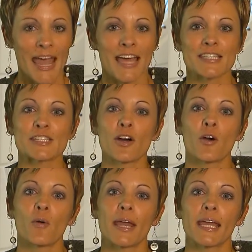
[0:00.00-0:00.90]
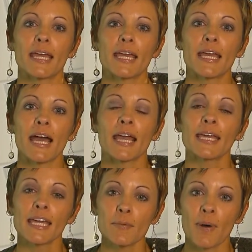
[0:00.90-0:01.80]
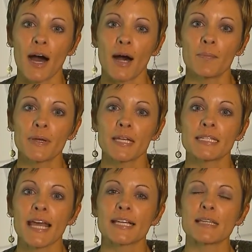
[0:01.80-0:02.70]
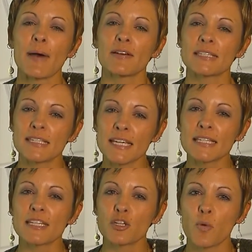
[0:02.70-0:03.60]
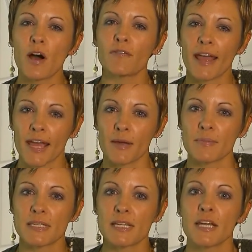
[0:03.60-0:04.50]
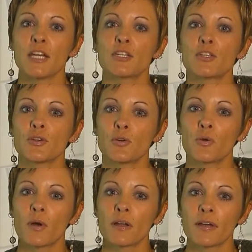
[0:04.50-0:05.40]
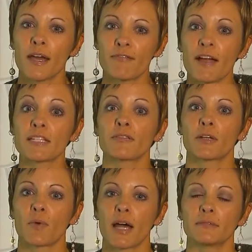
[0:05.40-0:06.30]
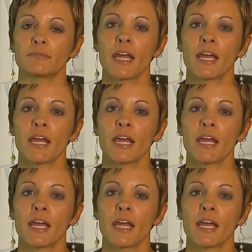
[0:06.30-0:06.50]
And so a heat pump takes about 6 to 12 amps to effectively run.